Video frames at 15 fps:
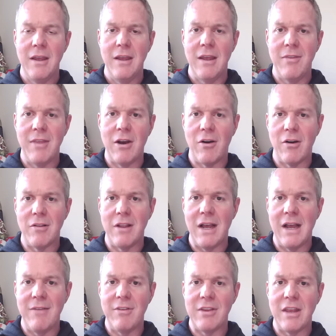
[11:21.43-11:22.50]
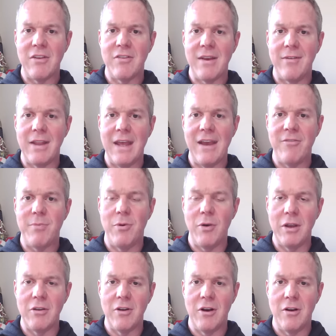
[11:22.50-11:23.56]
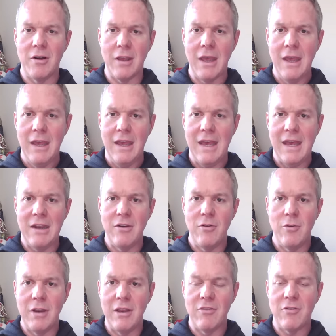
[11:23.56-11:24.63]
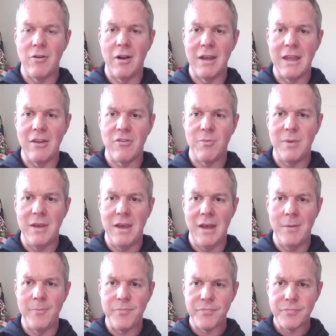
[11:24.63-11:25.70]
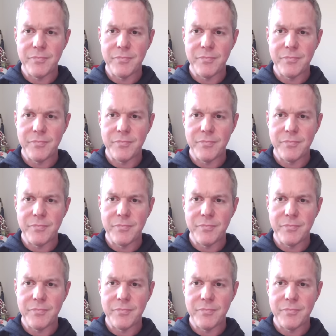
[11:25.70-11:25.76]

and they are live as a seven and a half point dog at noon Eastern on E S P N.